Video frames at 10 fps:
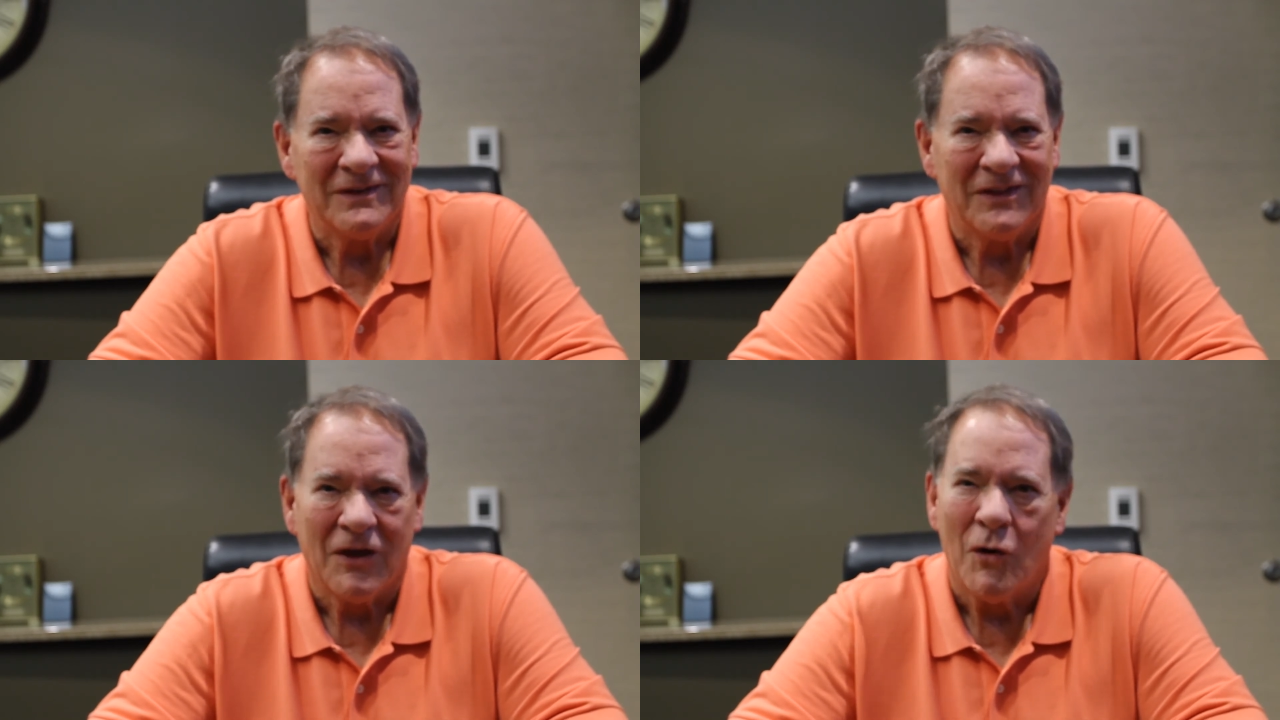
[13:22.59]

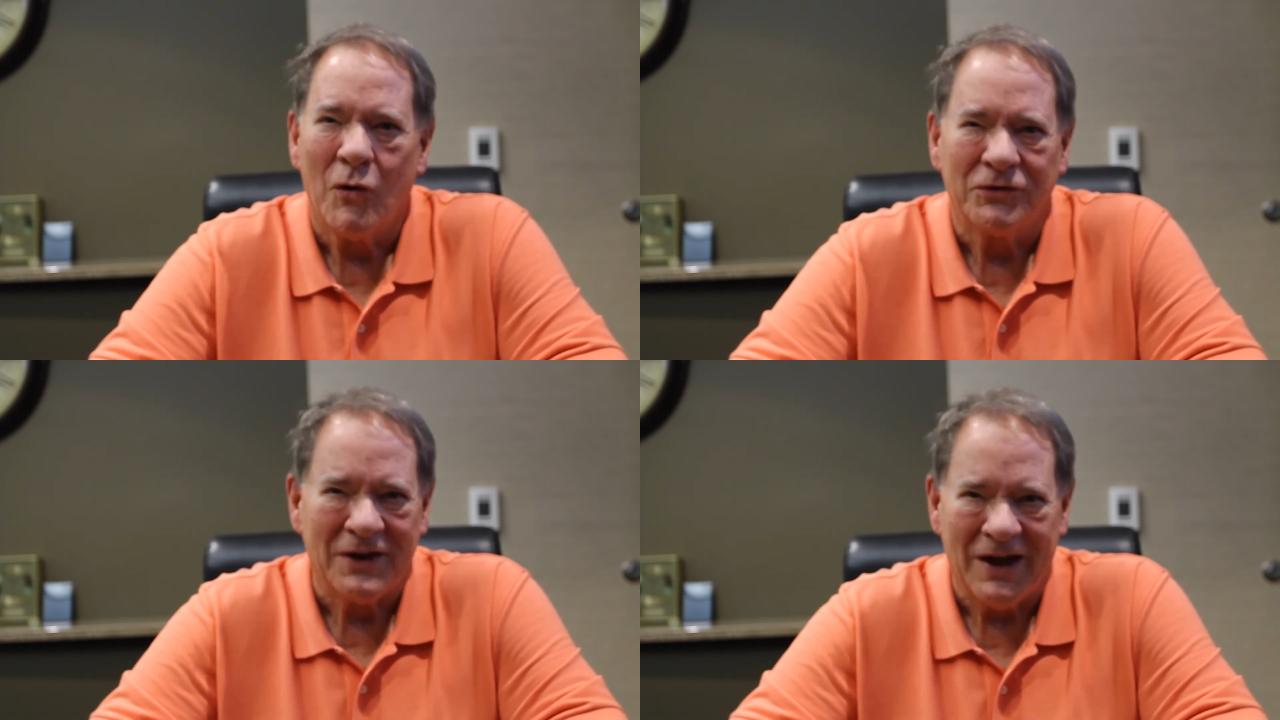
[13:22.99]
the
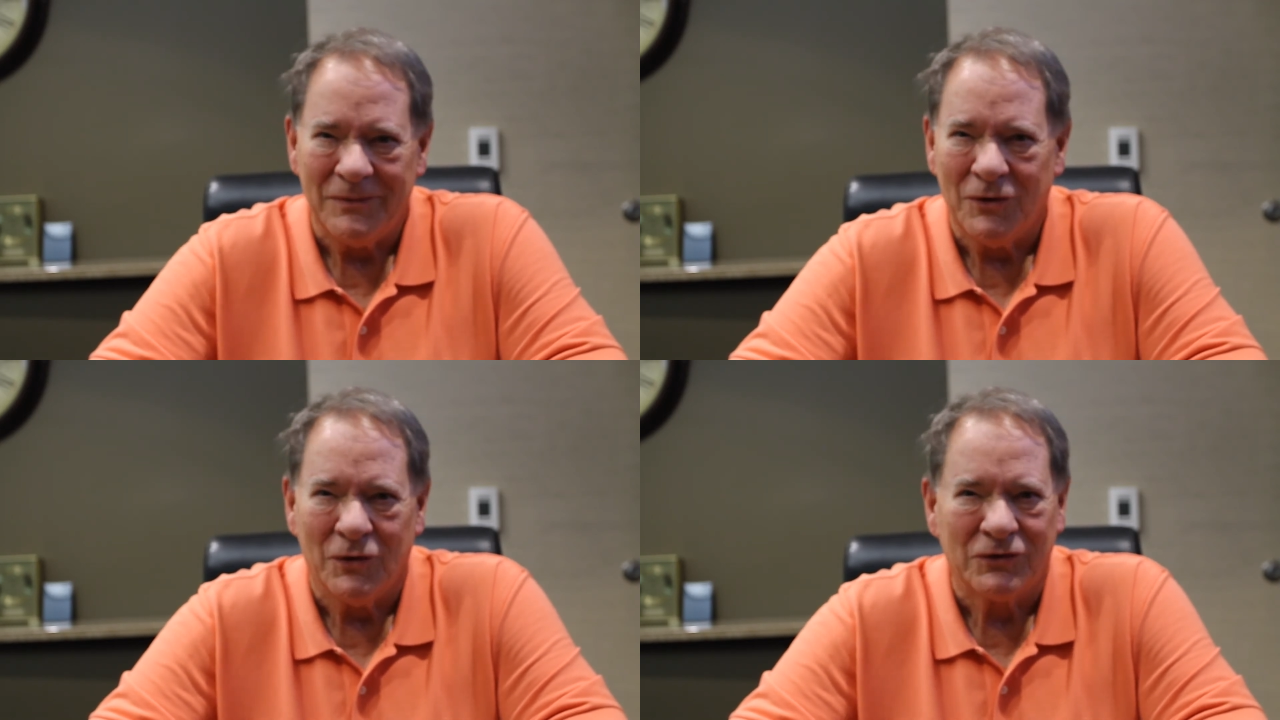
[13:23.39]
whole time,
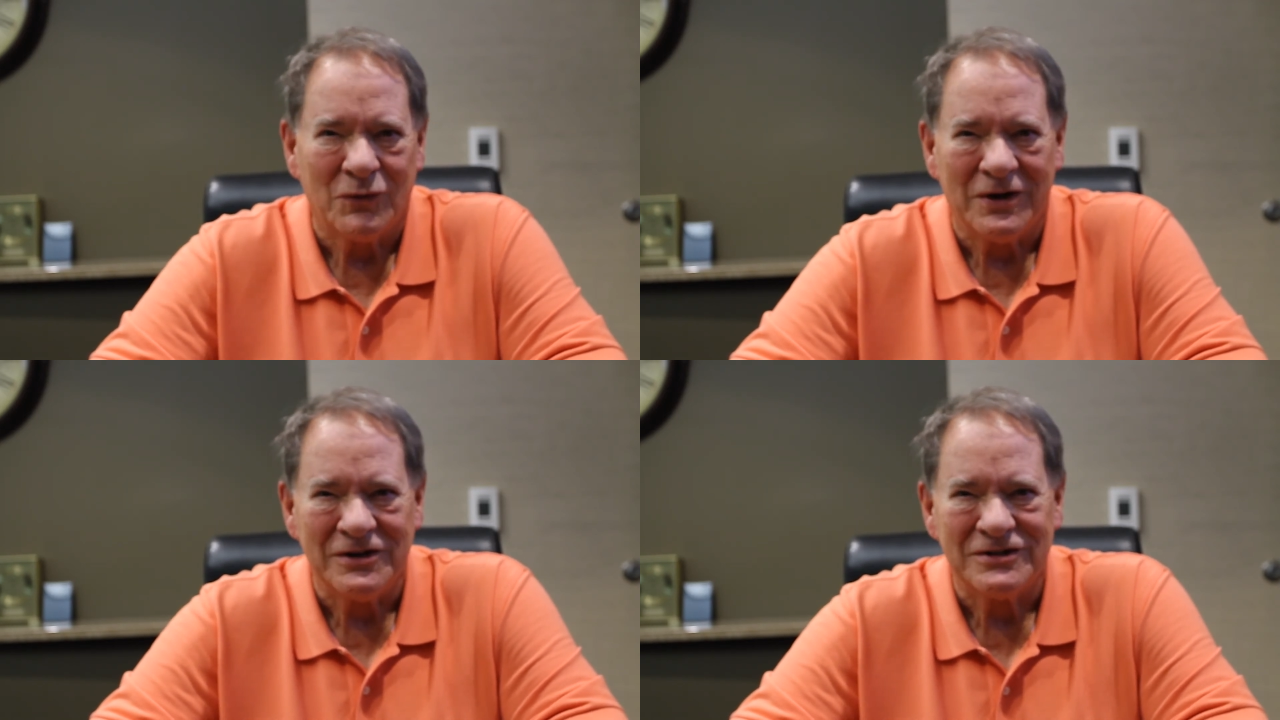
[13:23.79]
the whole
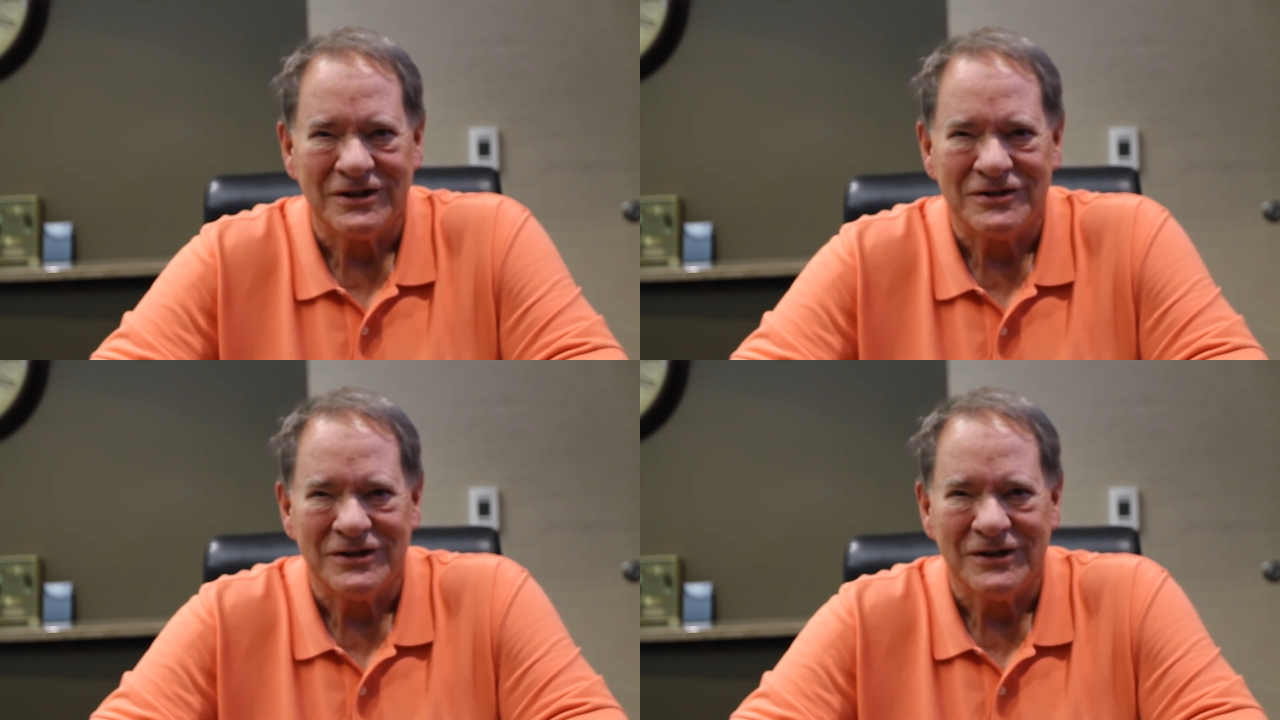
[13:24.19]

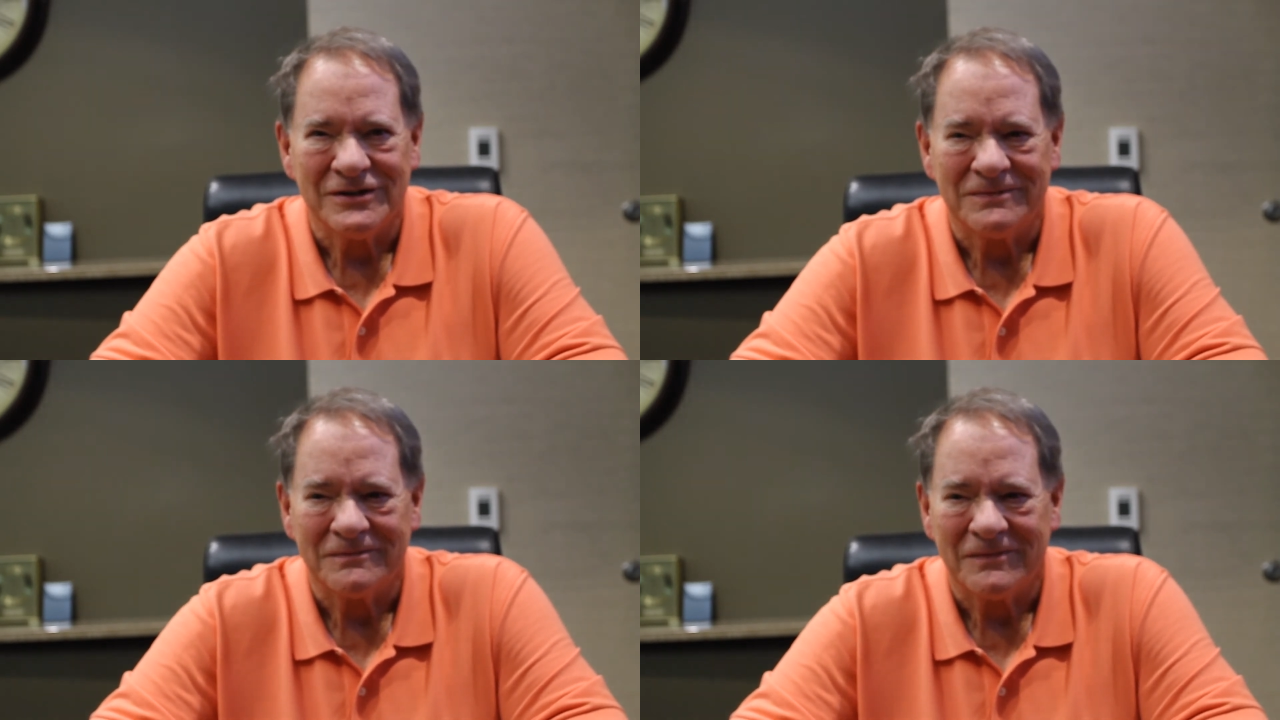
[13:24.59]
26 years.